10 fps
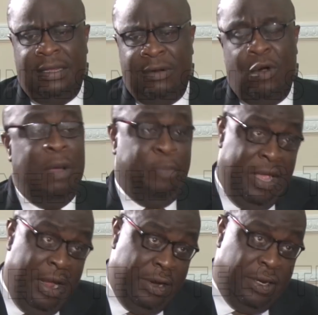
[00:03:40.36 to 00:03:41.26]
or
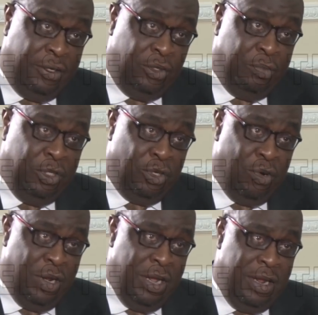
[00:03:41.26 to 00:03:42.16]
appearing to be
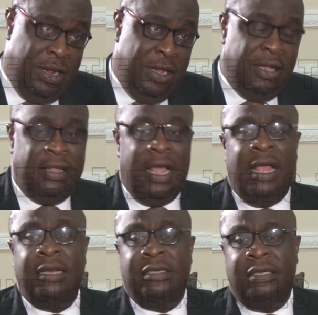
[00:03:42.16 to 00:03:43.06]
stronger
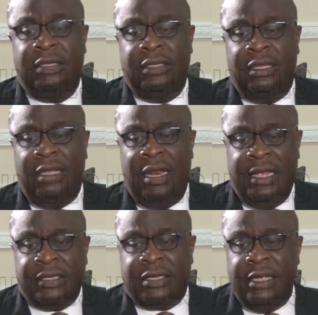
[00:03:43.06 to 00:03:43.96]
than the
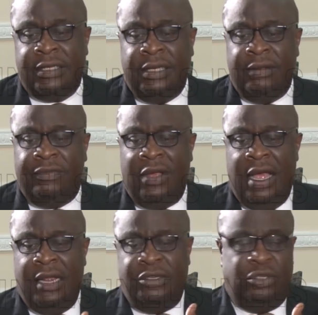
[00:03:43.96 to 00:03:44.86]
legislative
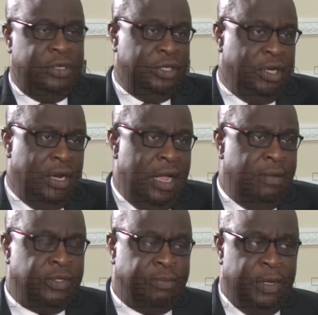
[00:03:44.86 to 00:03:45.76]
and judicial
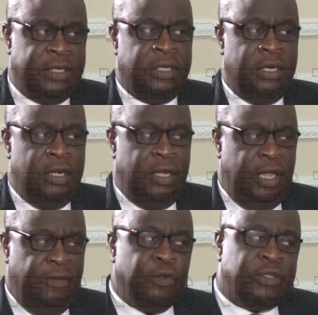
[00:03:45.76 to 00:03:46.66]
arms. But
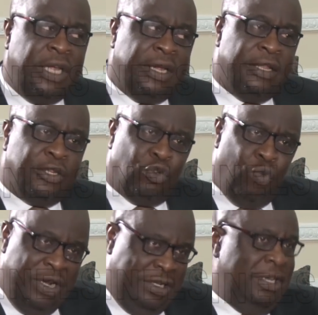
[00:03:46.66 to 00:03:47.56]
if you take the
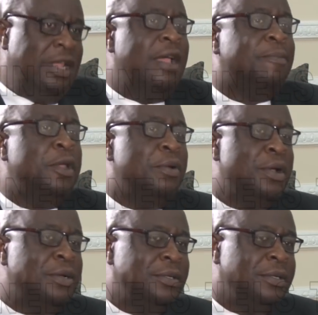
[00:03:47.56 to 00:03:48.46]
20-year
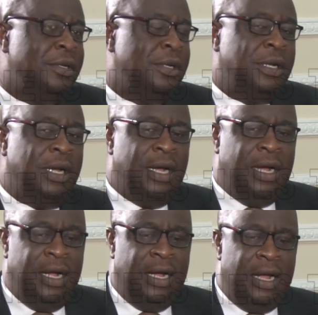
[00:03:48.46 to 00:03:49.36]
period
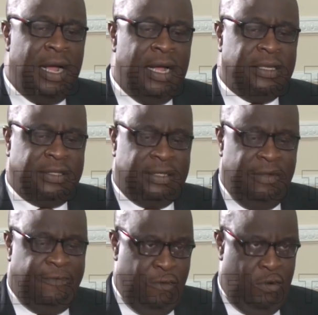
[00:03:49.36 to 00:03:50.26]
as
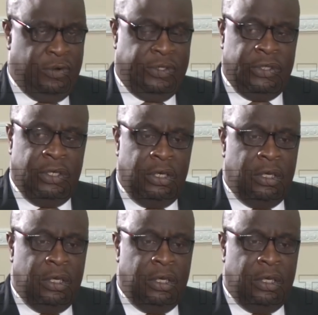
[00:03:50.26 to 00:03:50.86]
the focus,